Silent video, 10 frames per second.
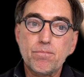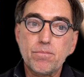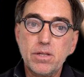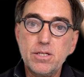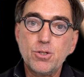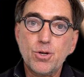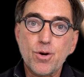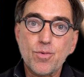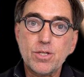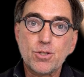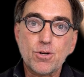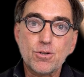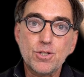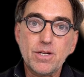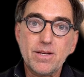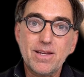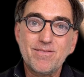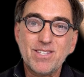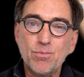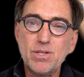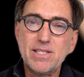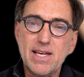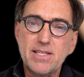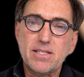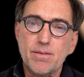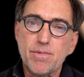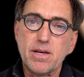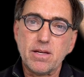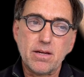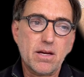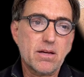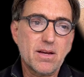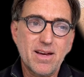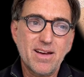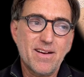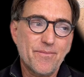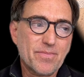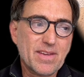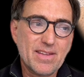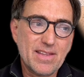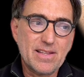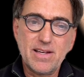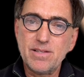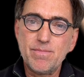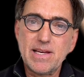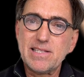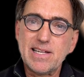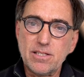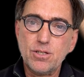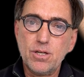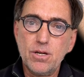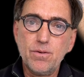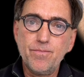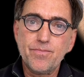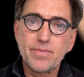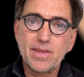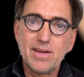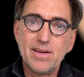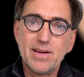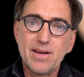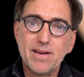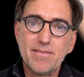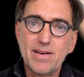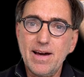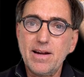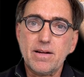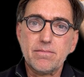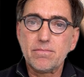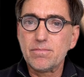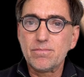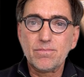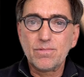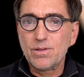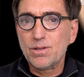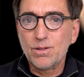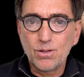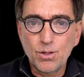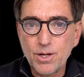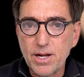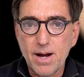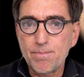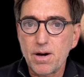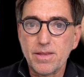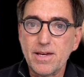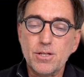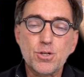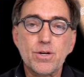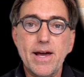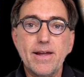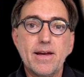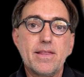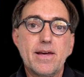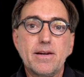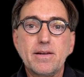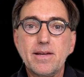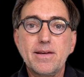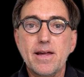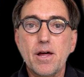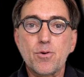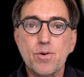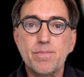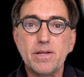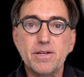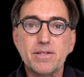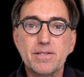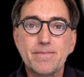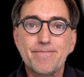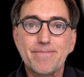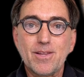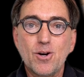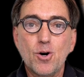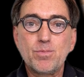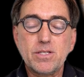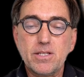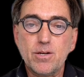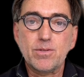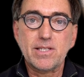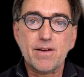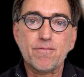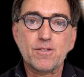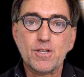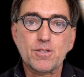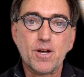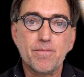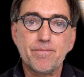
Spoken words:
please do your research. If someone says something that doesn't make sense to you, kind of look it up on the internet and then get other opinions. Hope to see you in San Francisco.